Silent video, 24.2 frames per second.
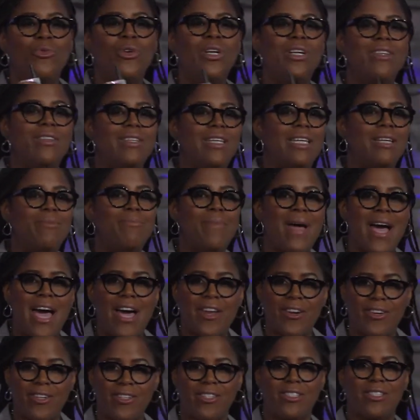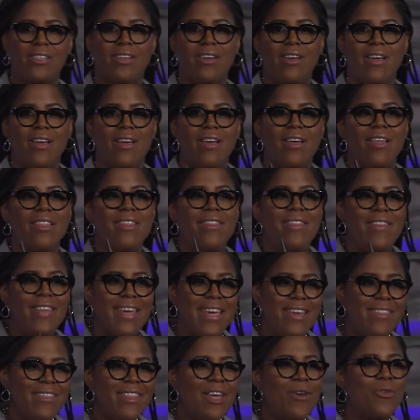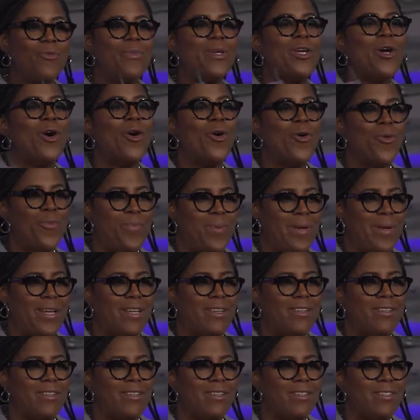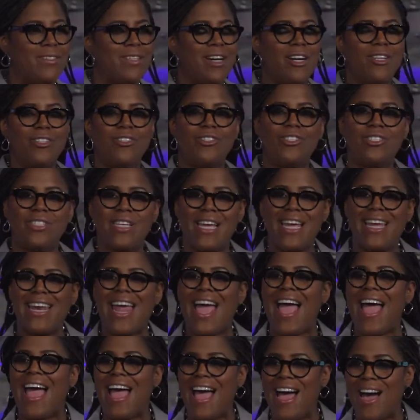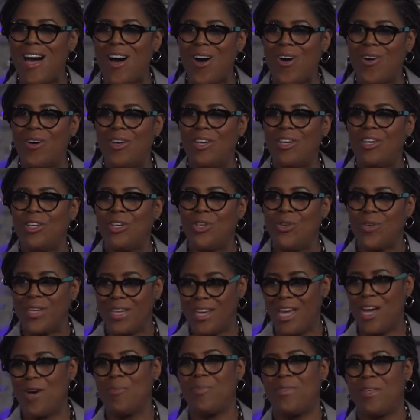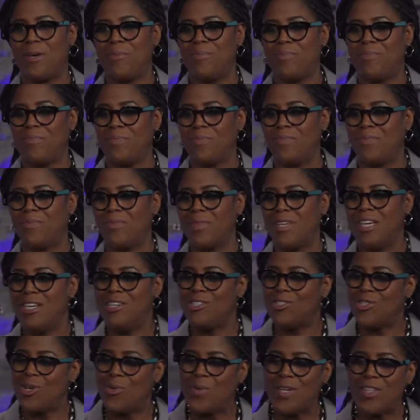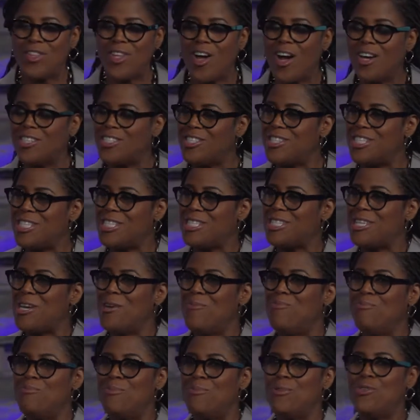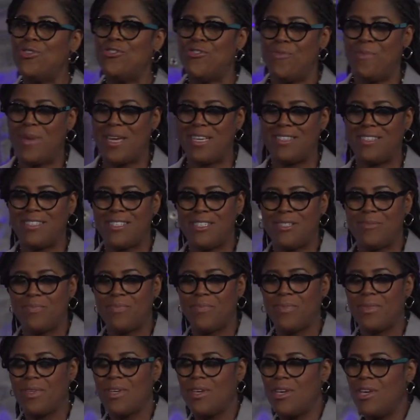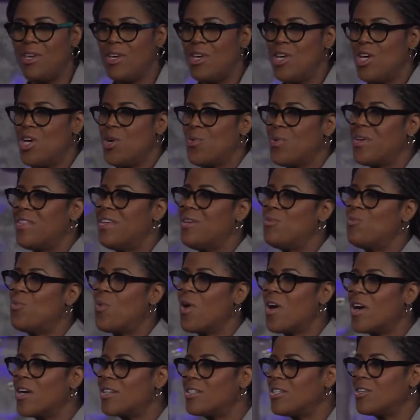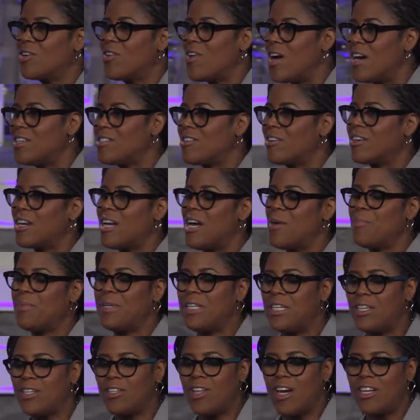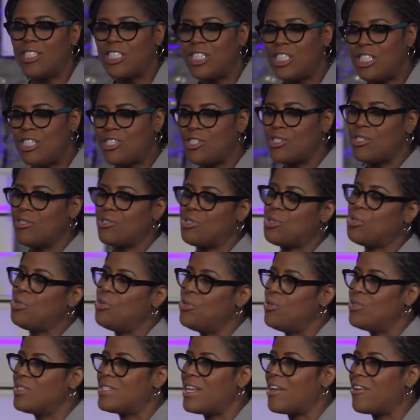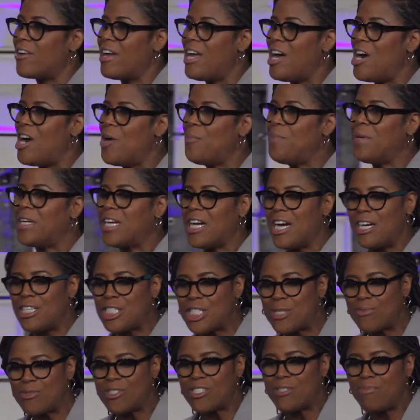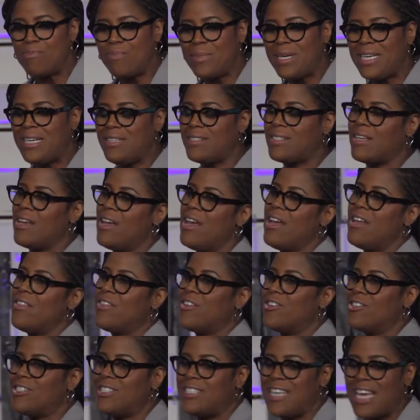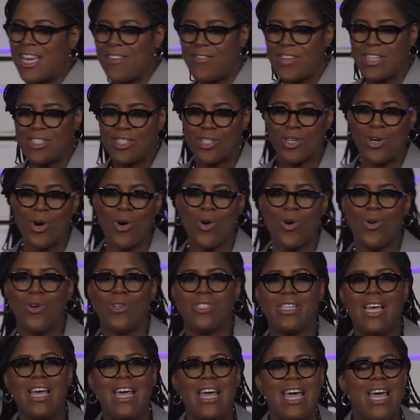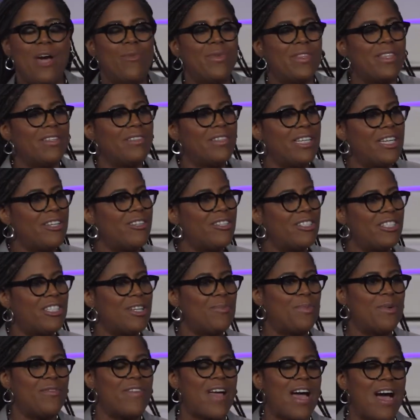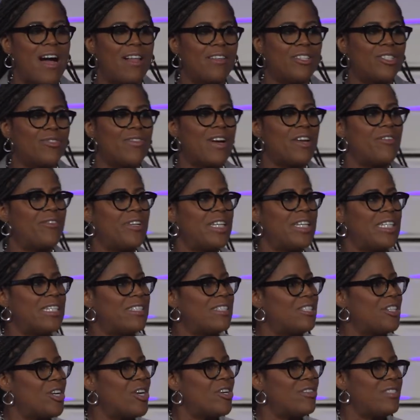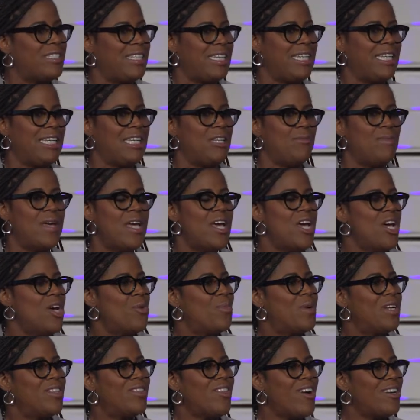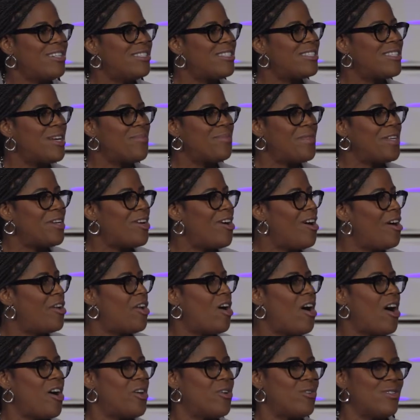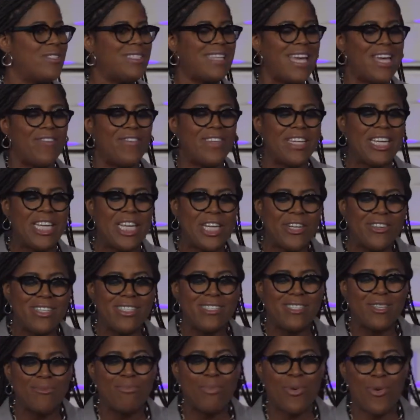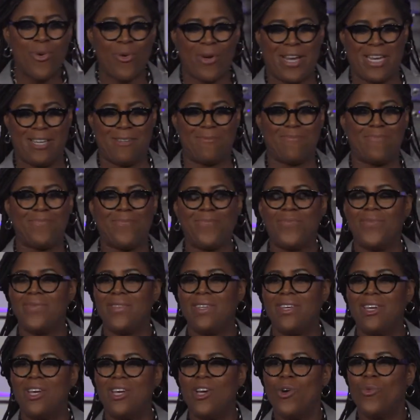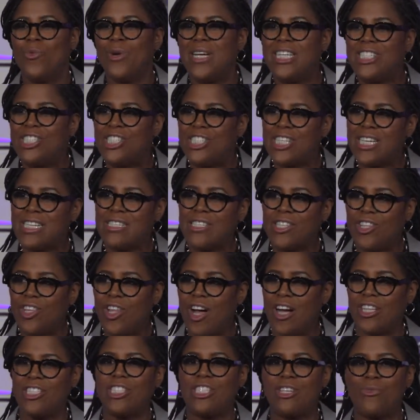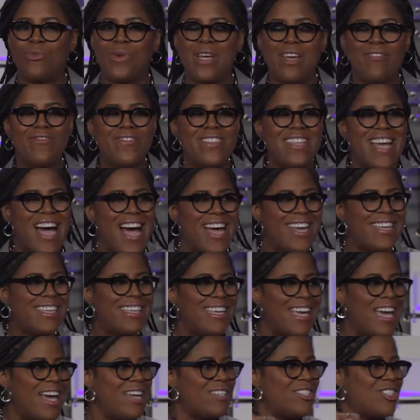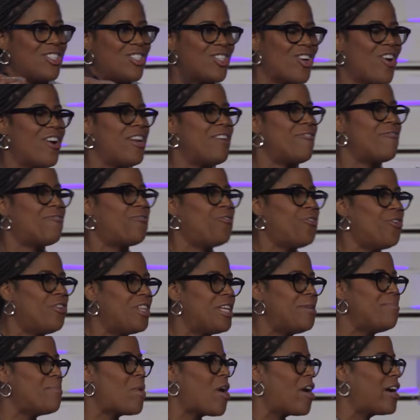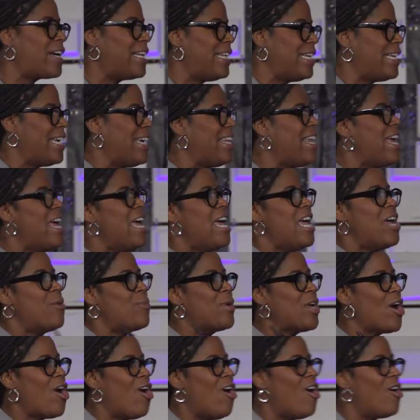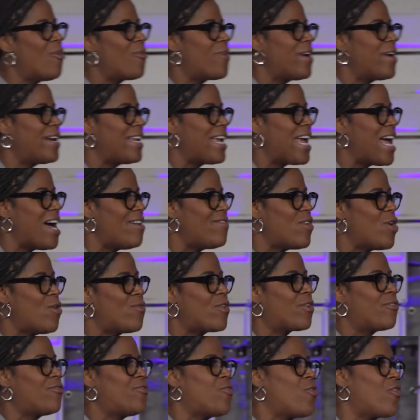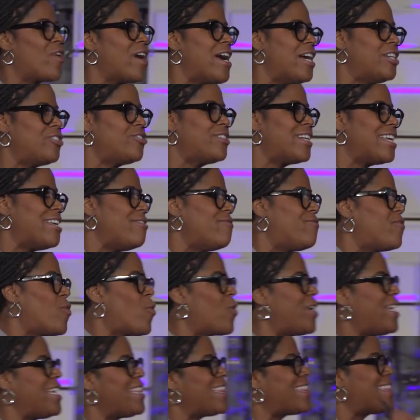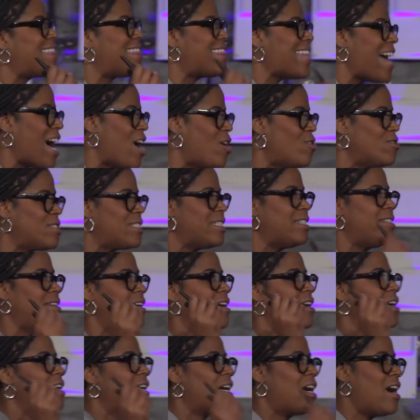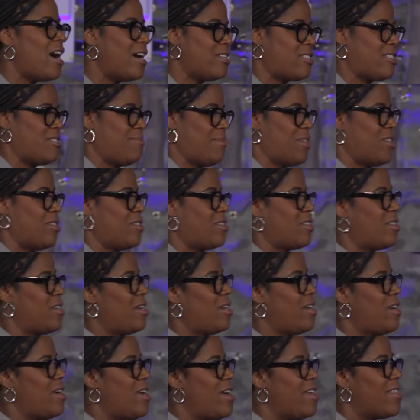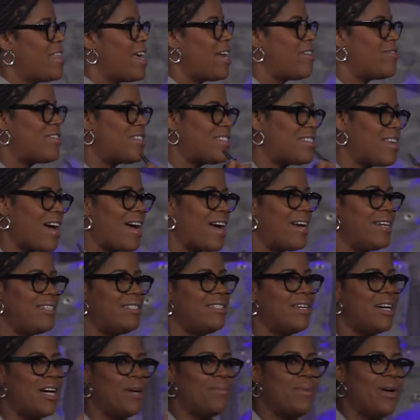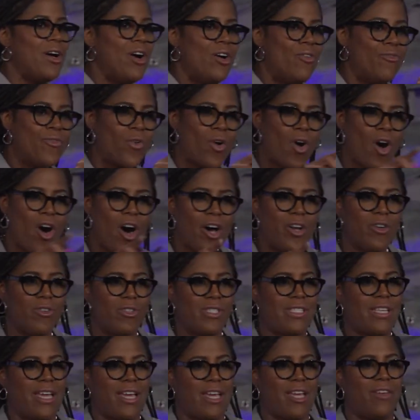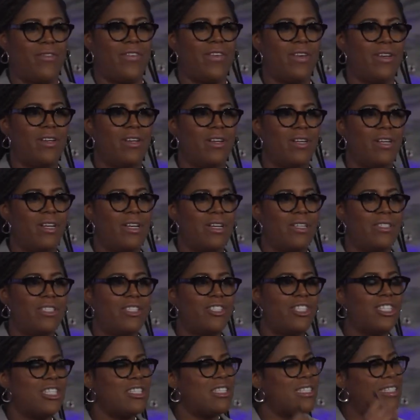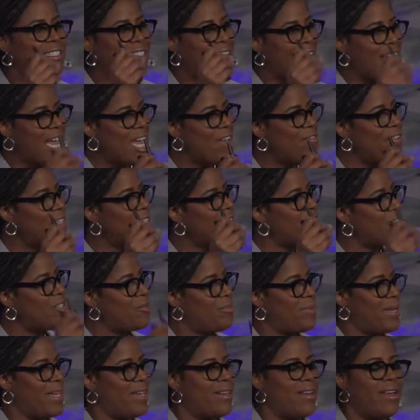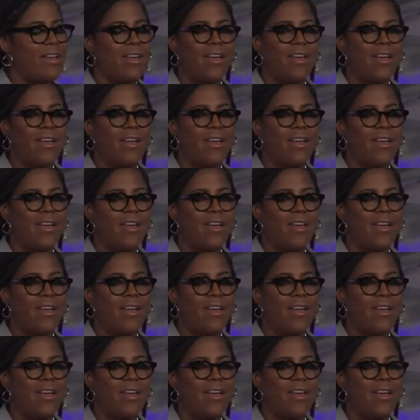really matters. Then they will be open to understand how you can help them. So we launched this movement. We then worked across our company to launch digital tools that are helping customers meet their savings goals. And with the leadership of Alice Rodriguez and her team, we launched something called AutoSave. And here is the point. We just launched it. We have not yet started fully marketing it, and we already have over 440,000 customers that have signed up for AutoSave to just save a little bit